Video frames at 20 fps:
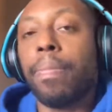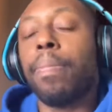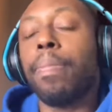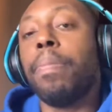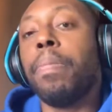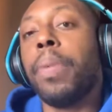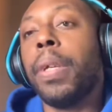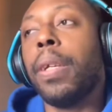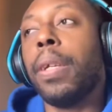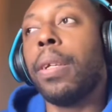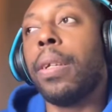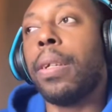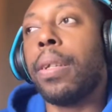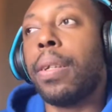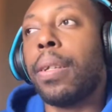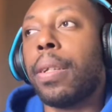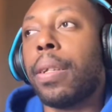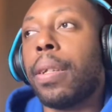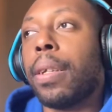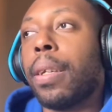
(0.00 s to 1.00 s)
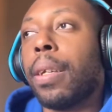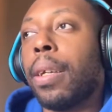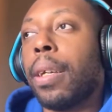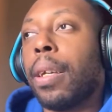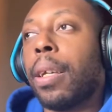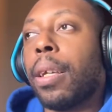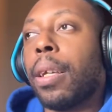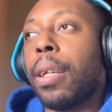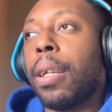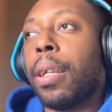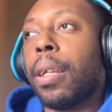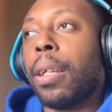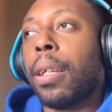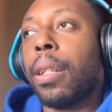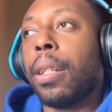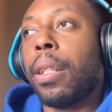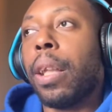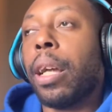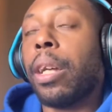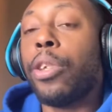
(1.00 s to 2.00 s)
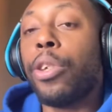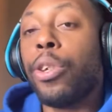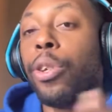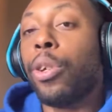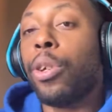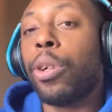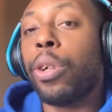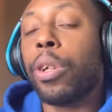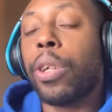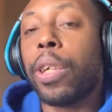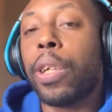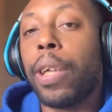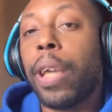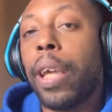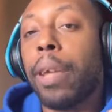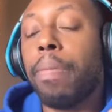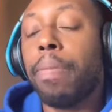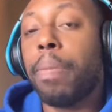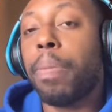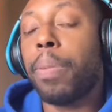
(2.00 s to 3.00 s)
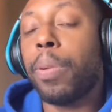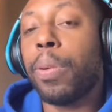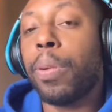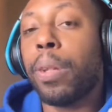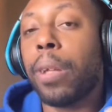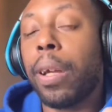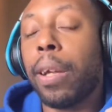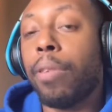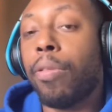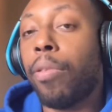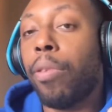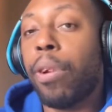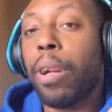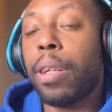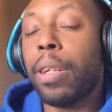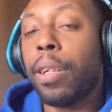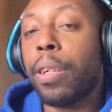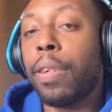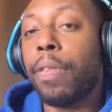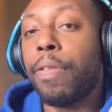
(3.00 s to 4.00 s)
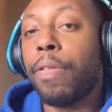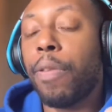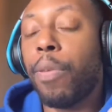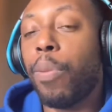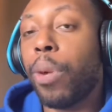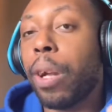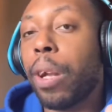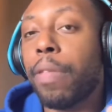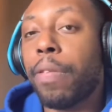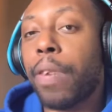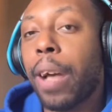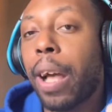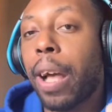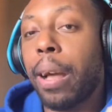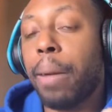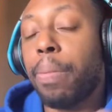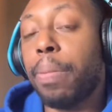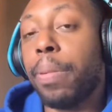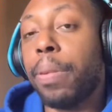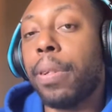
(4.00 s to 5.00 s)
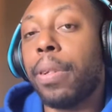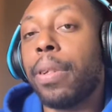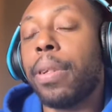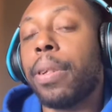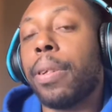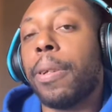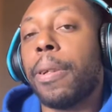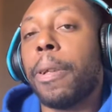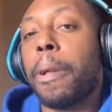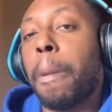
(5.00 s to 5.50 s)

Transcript: means that you're capable and ready for whatever happens.